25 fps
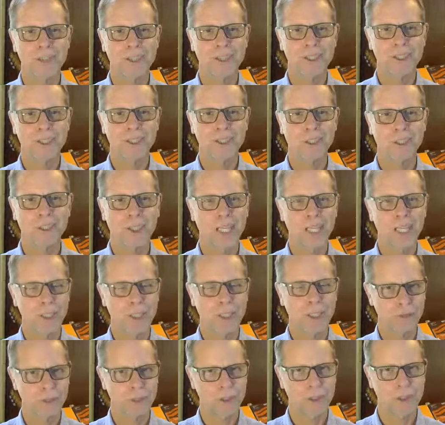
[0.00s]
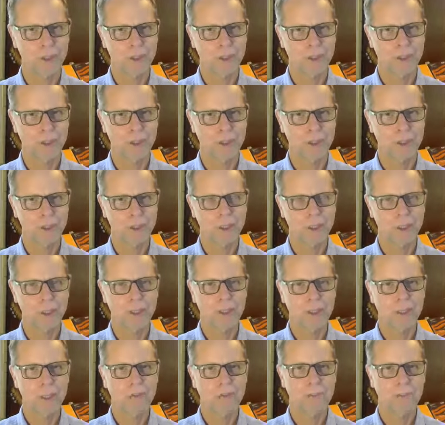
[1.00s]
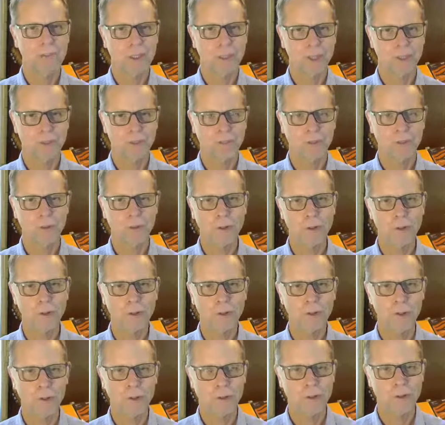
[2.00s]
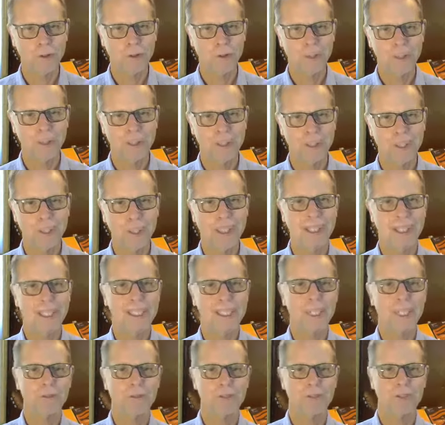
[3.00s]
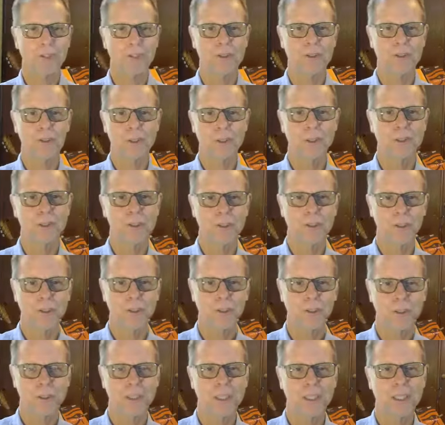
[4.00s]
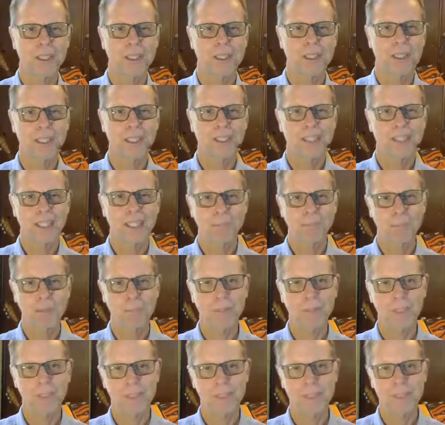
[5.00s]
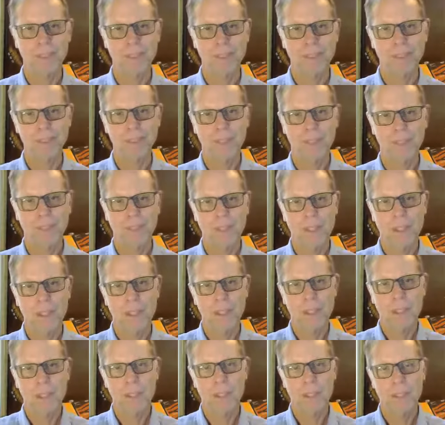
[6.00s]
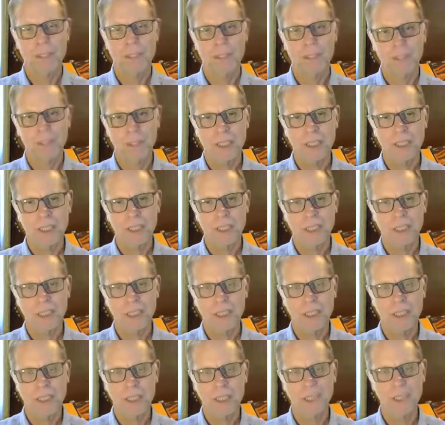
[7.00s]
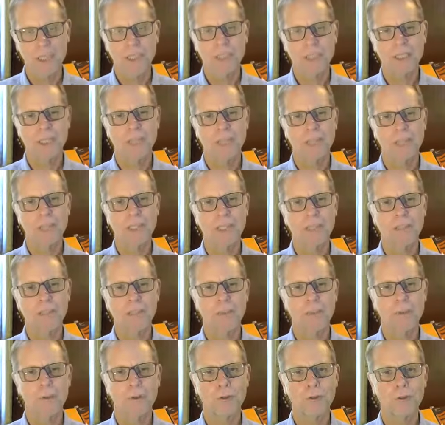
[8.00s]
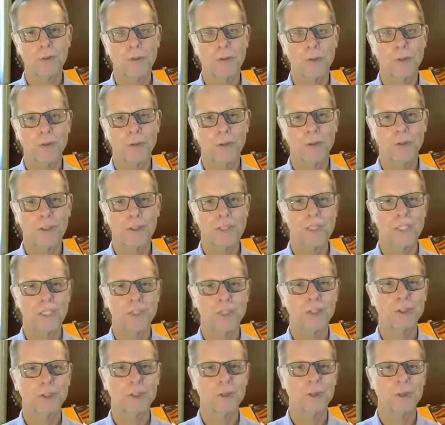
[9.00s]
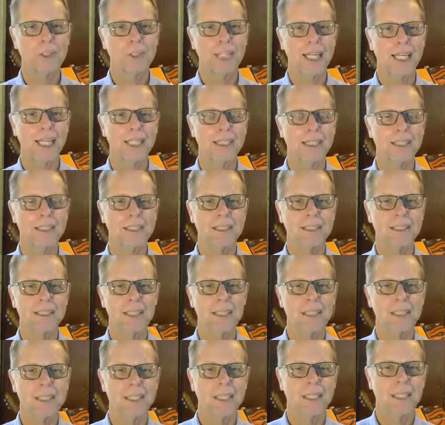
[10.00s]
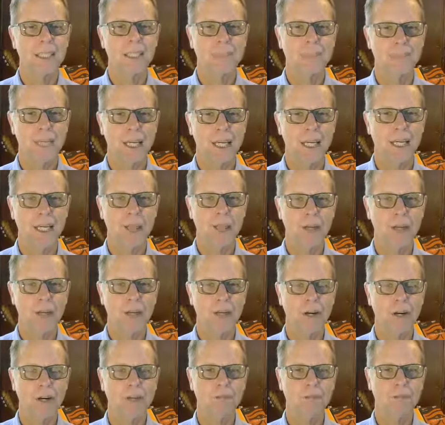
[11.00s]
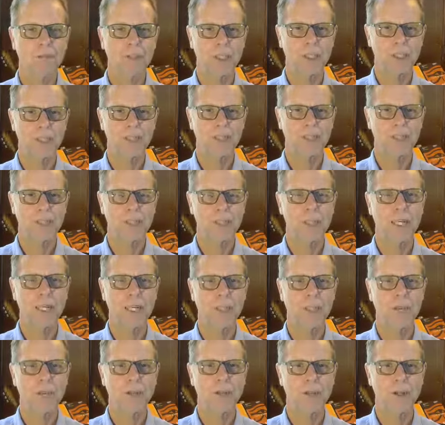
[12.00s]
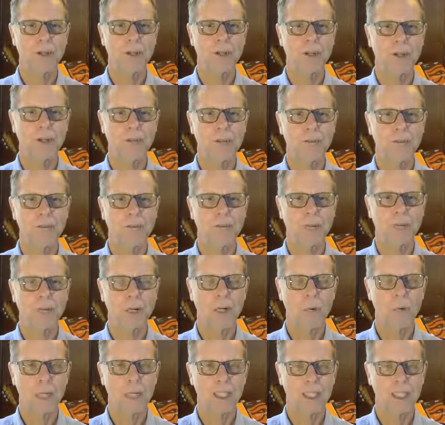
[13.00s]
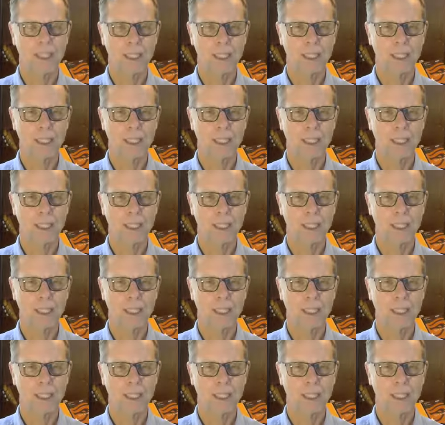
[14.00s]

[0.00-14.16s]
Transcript: non-hatred, being the fourth truth, there is the third truth, if that makes sense. So traditionally, the fourth truth is understood as the path of freedom, the path of awakening.